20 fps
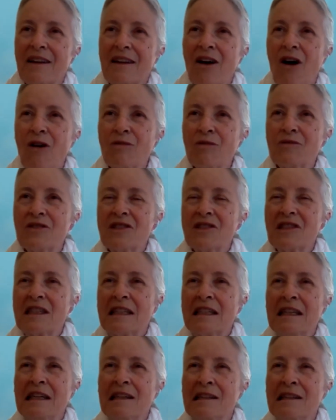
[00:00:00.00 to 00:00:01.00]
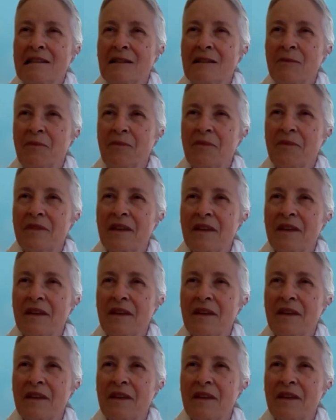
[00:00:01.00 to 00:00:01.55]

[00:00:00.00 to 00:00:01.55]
whole scene